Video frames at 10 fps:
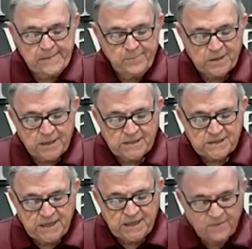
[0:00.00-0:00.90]
But there is
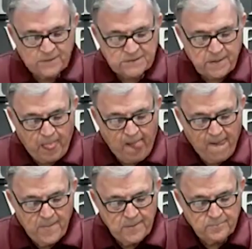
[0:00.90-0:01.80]
a difference.
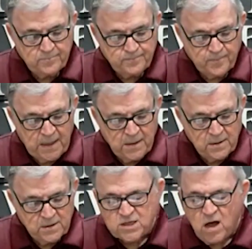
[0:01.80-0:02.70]

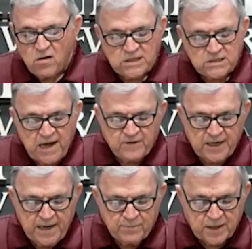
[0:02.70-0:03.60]
Does all this have an
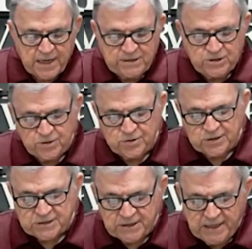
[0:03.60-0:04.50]
application to
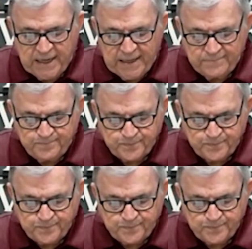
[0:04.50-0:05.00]
us today?